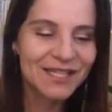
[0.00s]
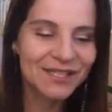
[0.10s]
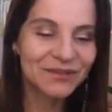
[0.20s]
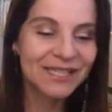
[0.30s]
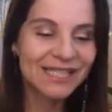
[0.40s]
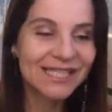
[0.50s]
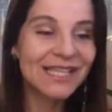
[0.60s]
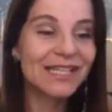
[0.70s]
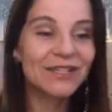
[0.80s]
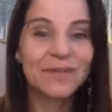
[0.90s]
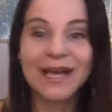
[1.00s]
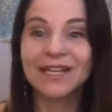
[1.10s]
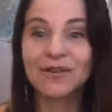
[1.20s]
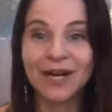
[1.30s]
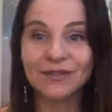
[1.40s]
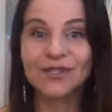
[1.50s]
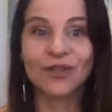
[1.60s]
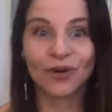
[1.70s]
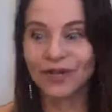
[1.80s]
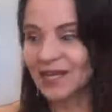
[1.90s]
So this is the little background
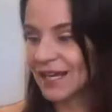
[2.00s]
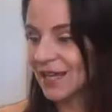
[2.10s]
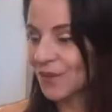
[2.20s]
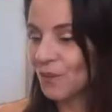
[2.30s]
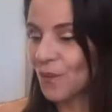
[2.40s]
story, like,